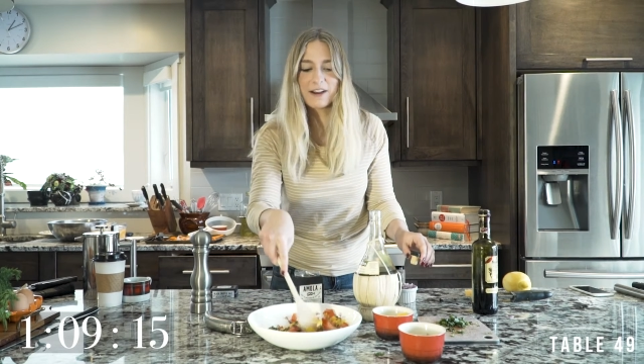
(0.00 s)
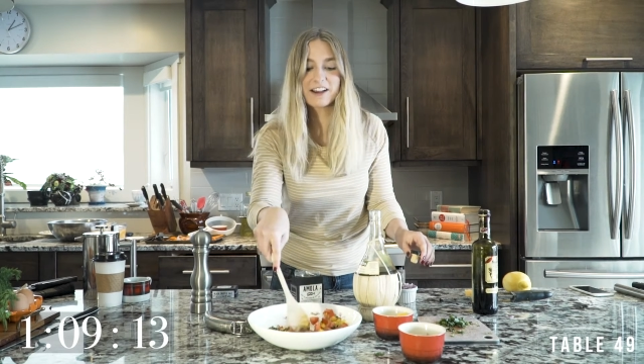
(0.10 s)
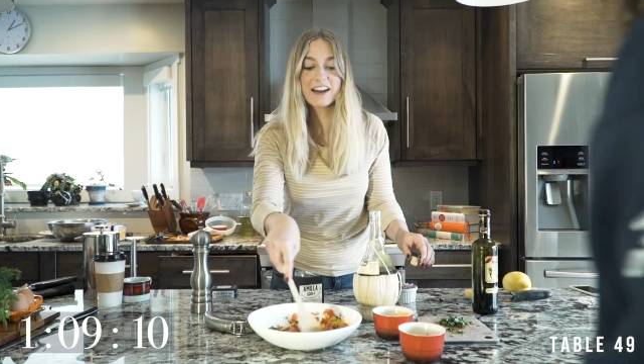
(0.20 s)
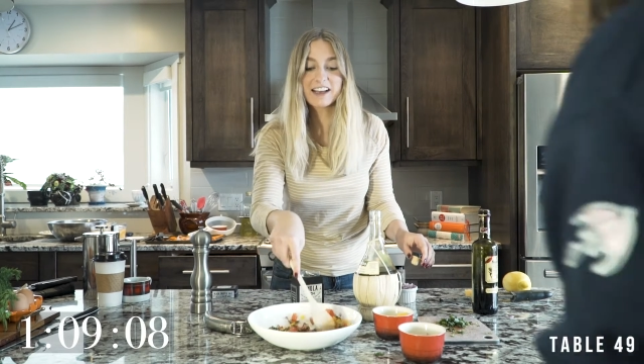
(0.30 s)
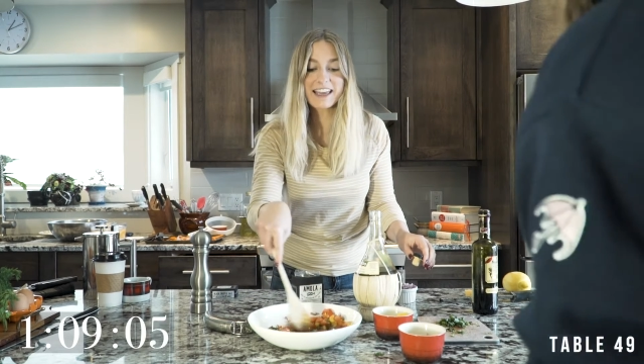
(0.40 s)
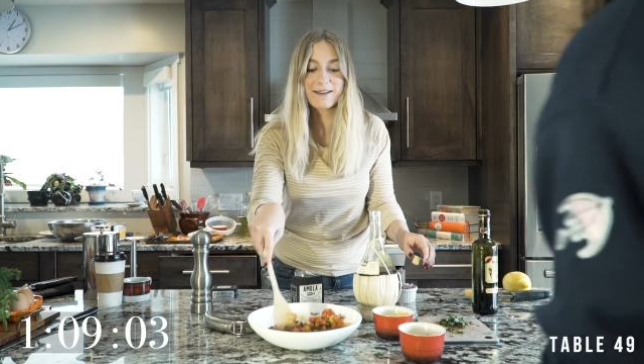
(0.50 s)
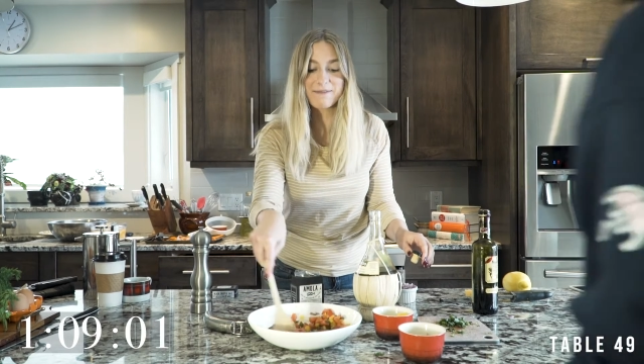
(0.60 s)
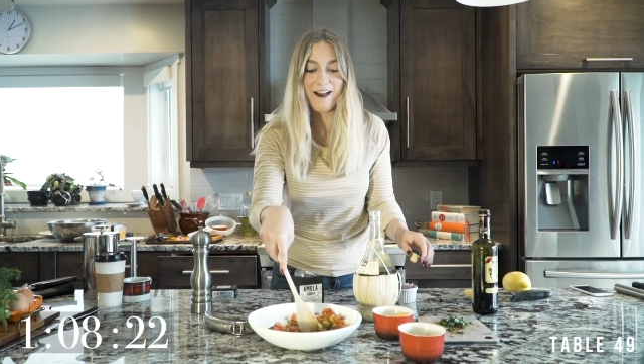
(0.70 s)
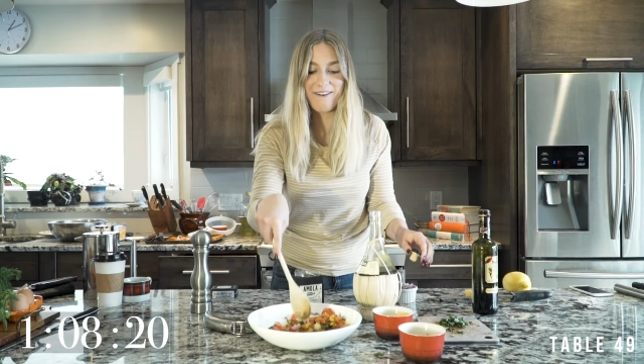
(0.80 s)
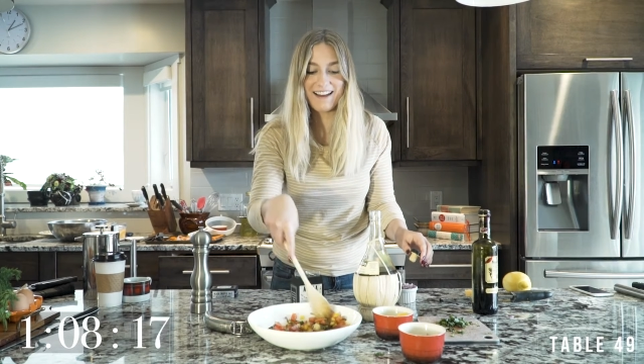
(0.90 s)
We're gonna keep
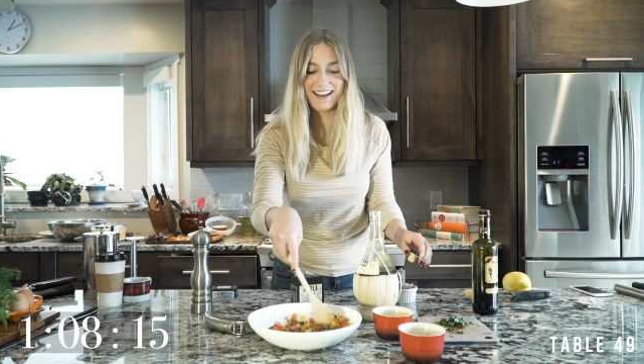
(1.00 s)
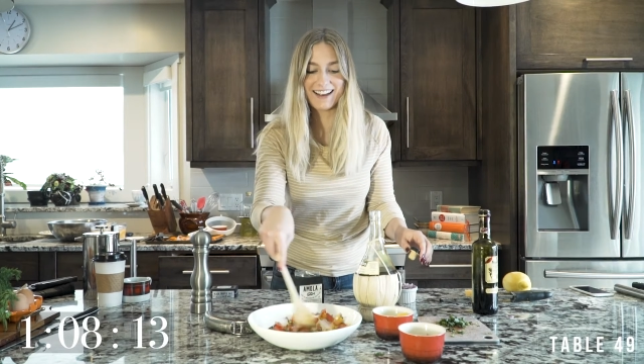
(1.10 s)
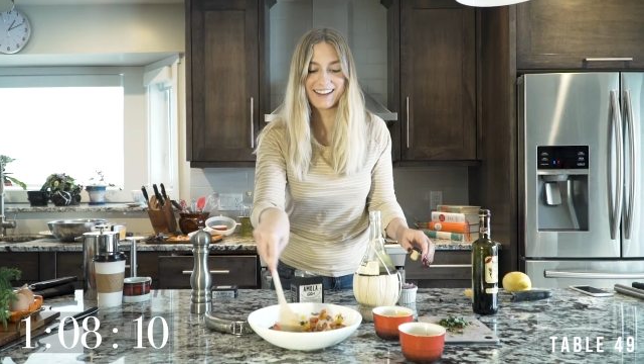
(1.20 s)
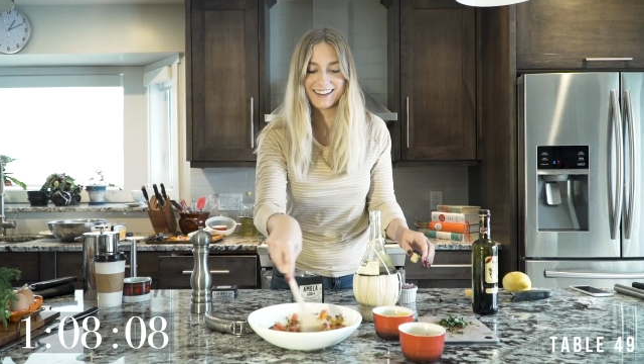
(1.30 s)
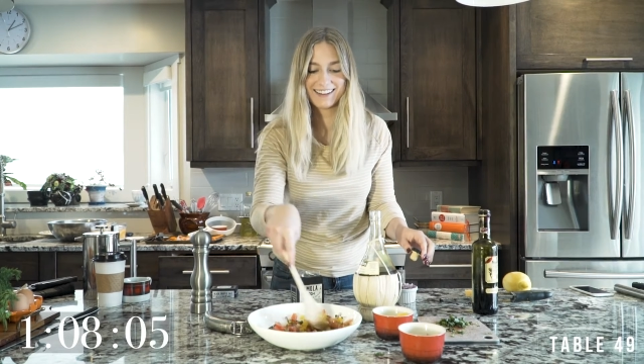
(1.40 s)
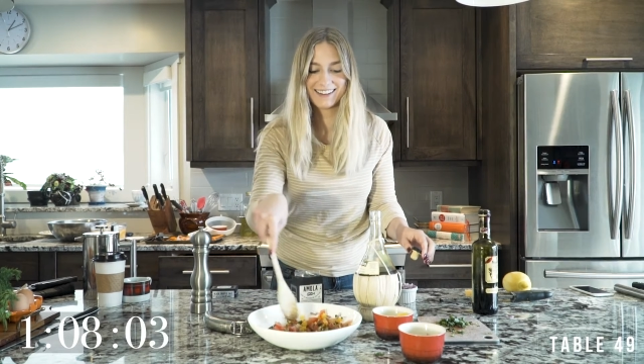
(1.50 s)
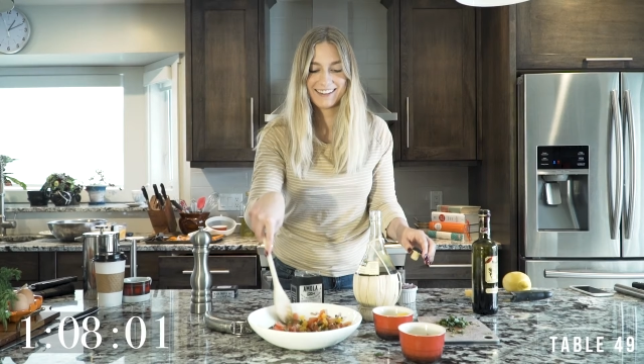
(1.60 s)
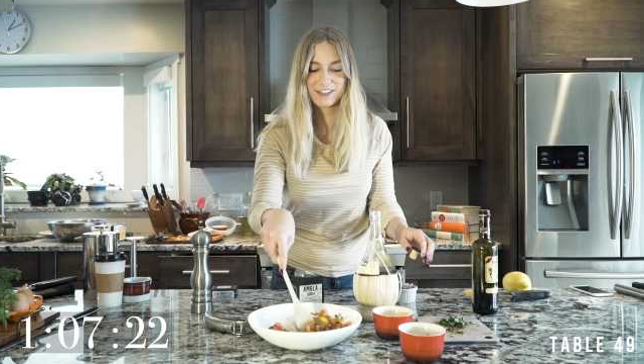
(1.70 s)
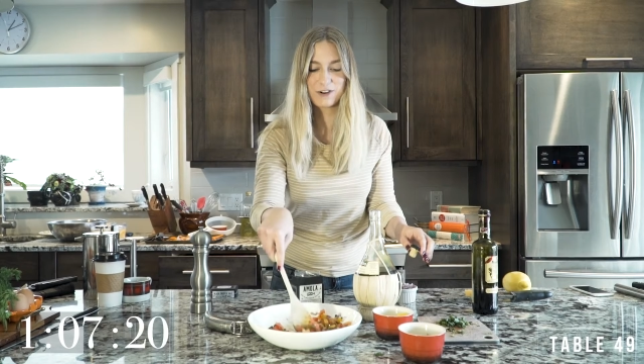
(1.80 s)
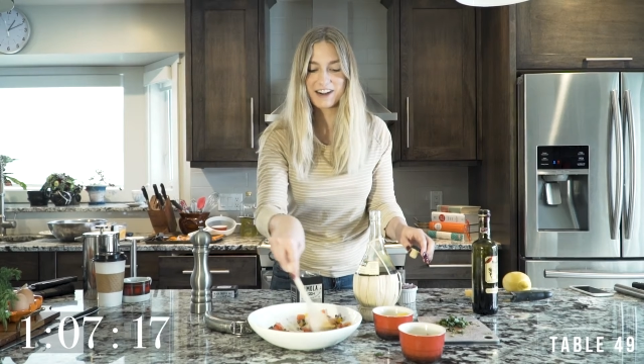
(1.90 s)
going.
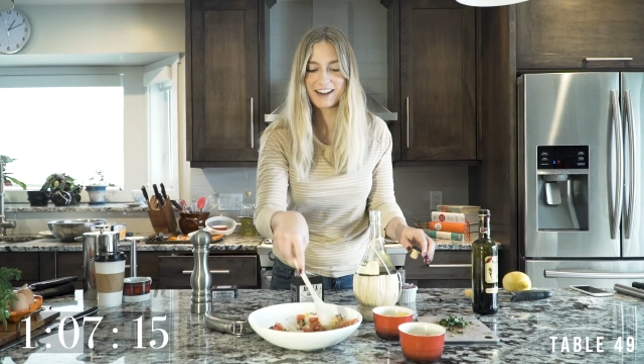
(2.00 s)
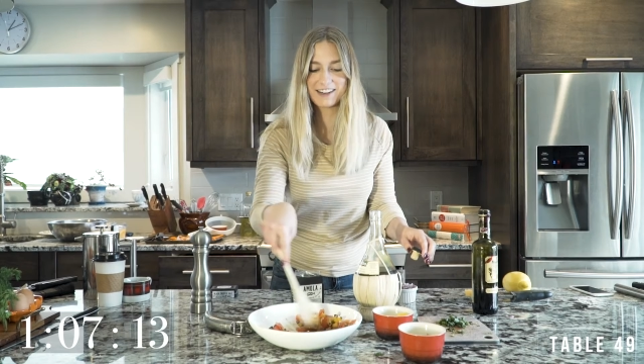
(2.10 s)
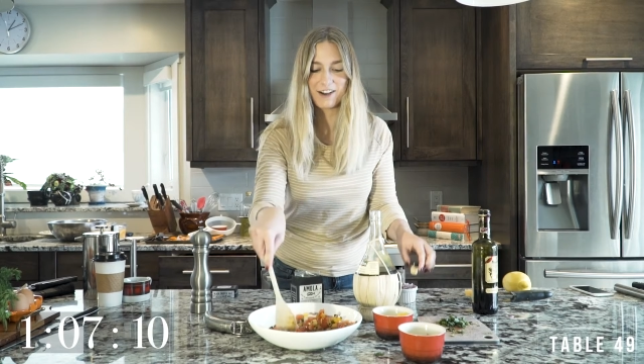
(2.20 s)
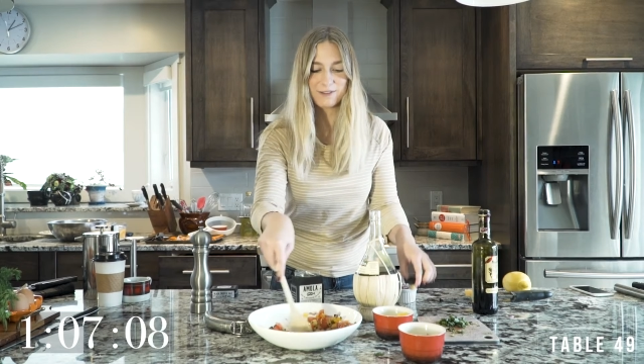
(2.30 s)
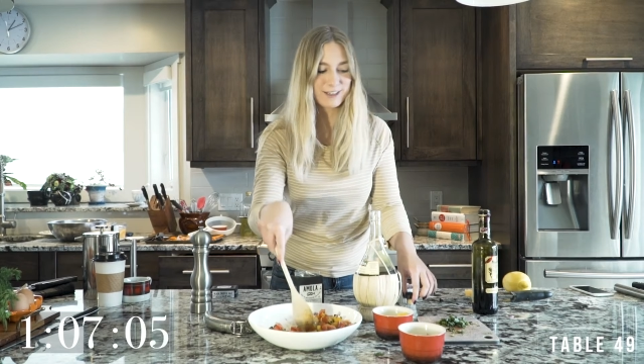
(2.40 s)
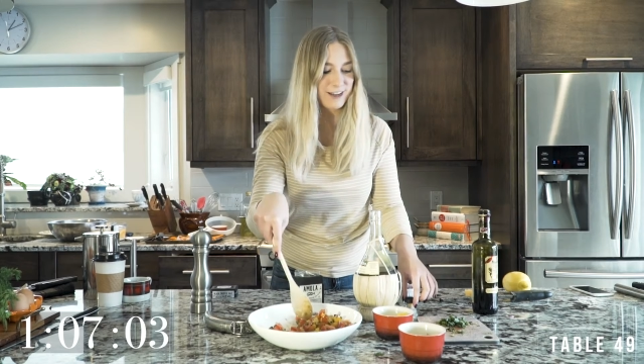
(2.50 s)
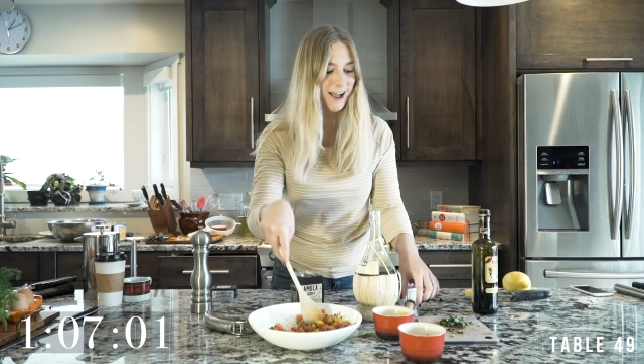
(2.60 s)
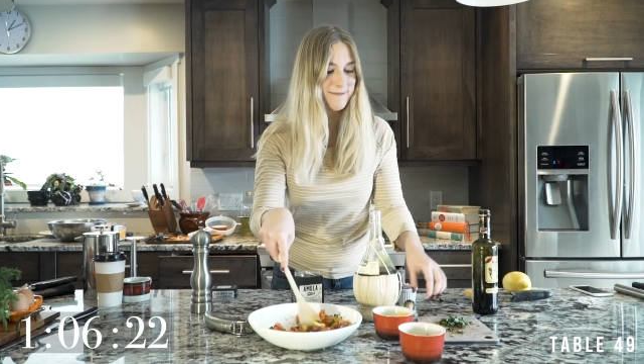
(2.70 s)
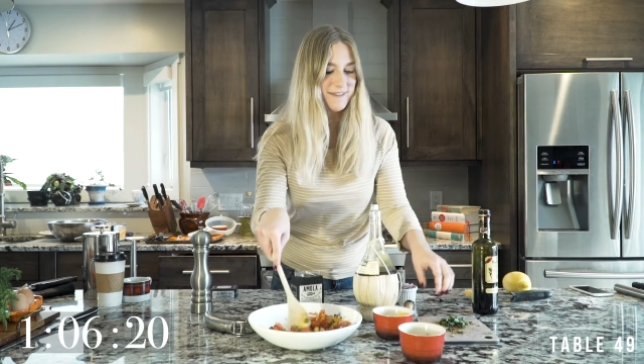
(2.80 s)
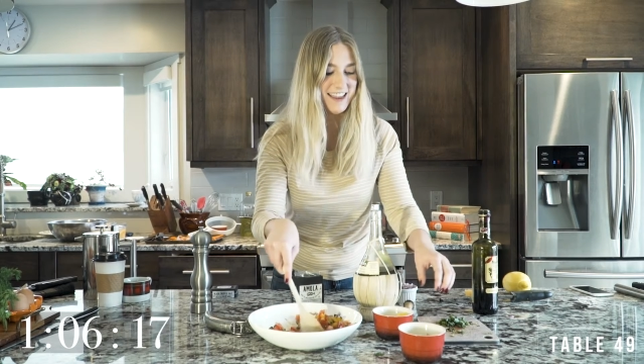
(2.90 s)
Jordan, don't
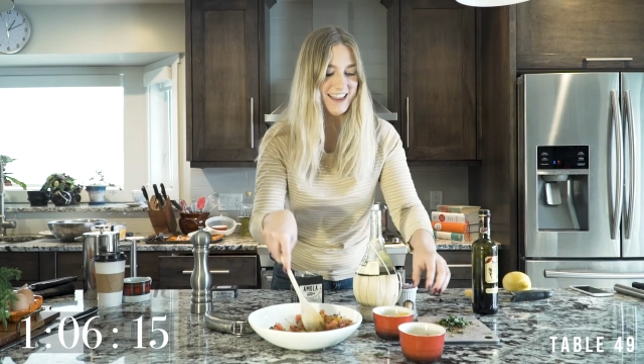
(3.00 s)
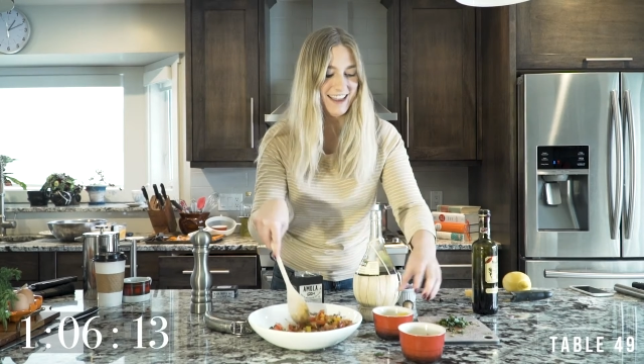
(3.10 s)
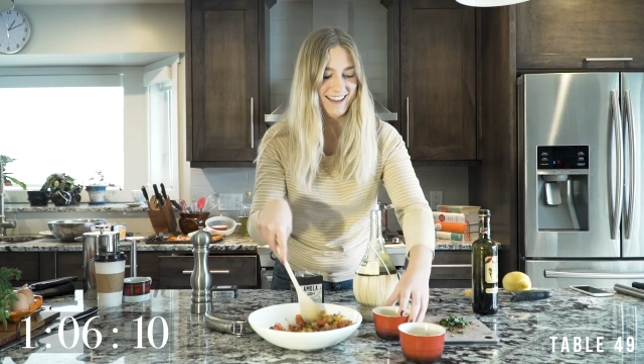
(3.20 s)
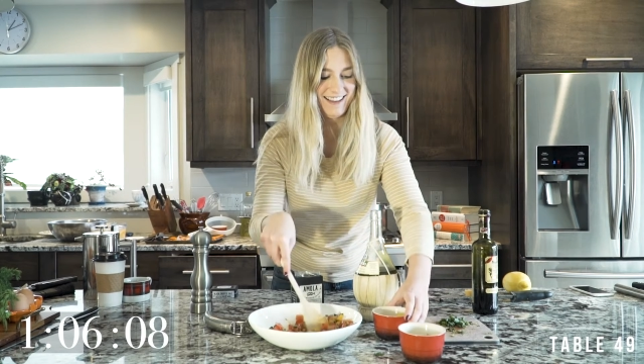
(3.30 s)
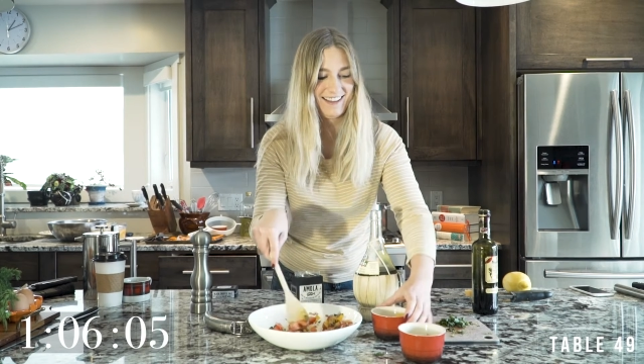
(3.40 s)
stop me.